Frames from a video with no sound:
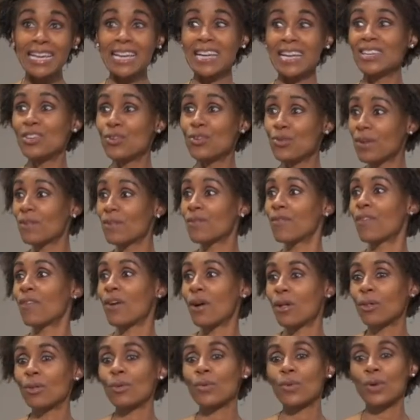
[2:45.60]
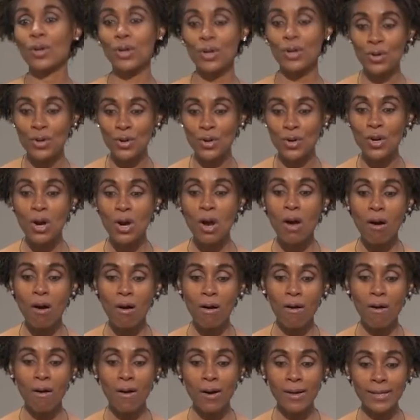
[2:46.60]
and you can follow her
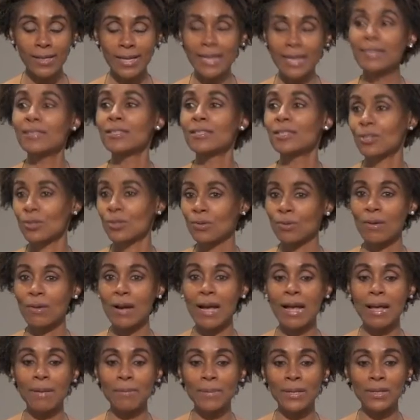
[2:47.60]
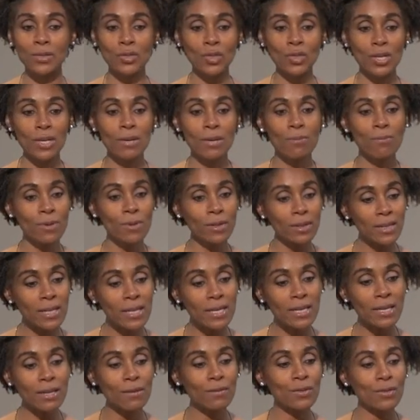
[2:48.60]
on instagram and she really
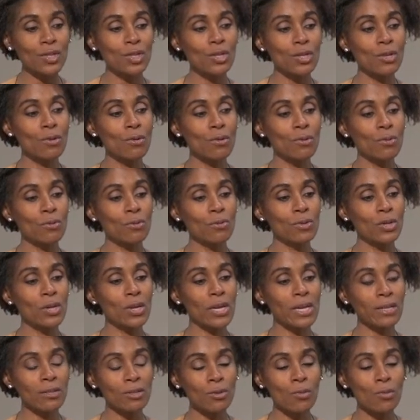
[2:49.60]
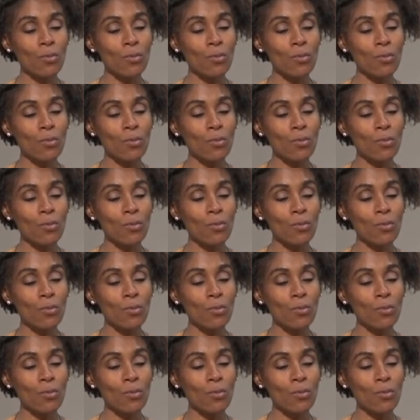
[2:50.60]
gives you you get to